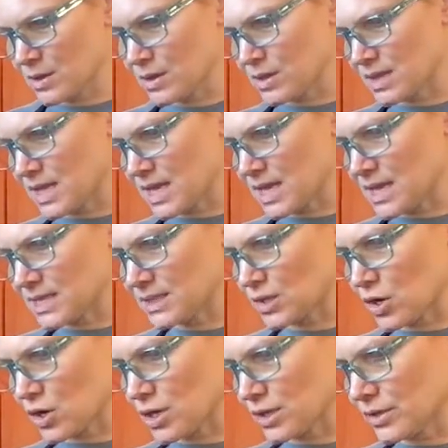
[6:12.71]
These
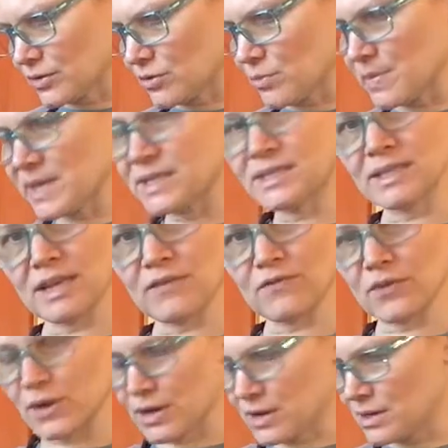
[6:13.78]
are a little bit
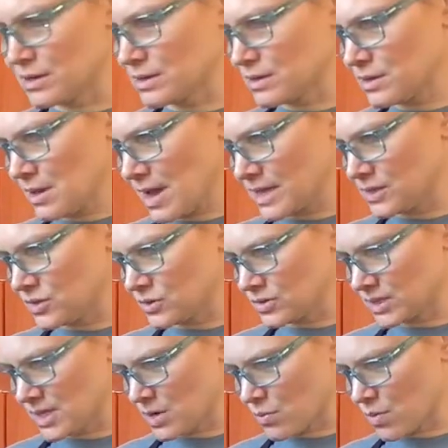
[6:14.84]
different. I do
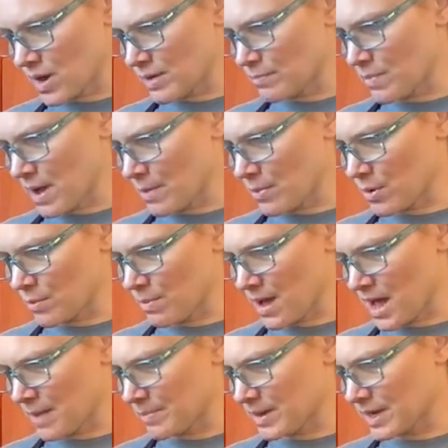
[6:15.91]
see one bubble
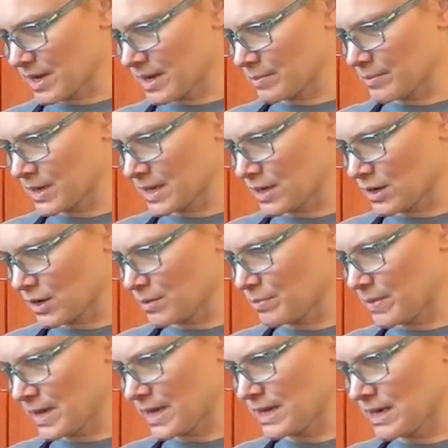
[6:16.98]
popping up here,
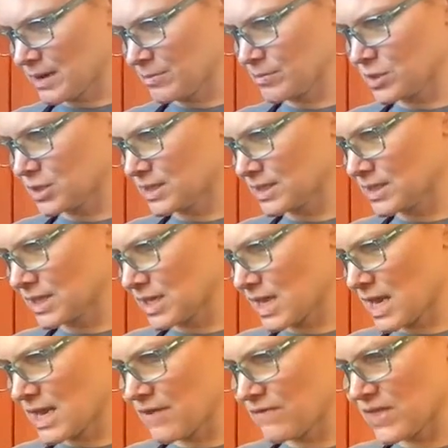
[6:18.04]
but
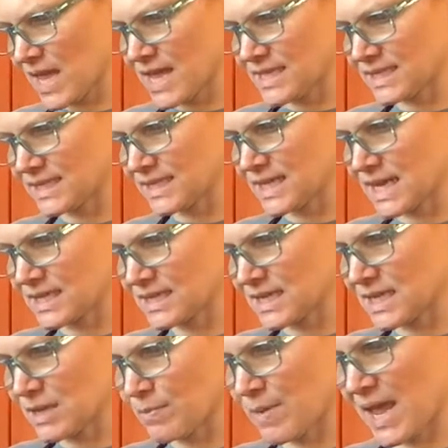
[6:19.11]
and if they stick to
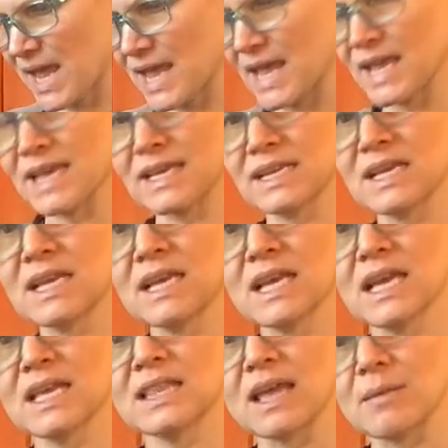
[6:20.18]
the pan,
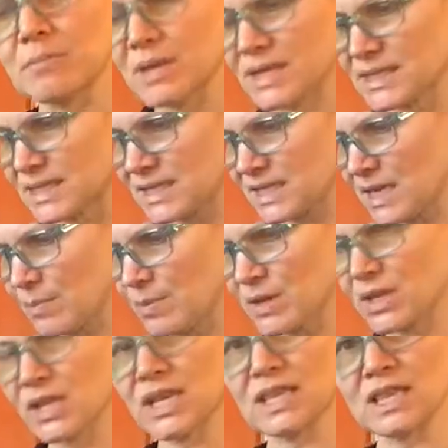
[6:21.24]
that means
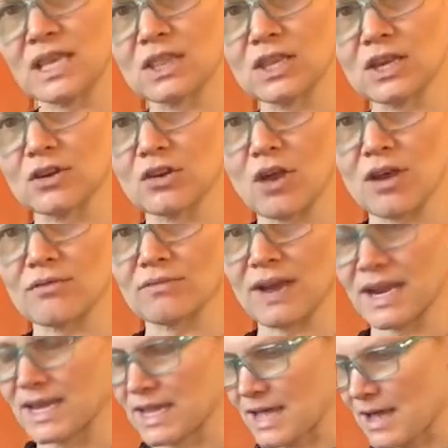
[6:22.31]
typically that they're not
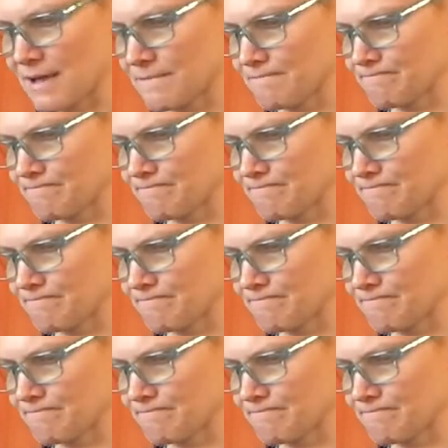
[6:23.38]
ready yet.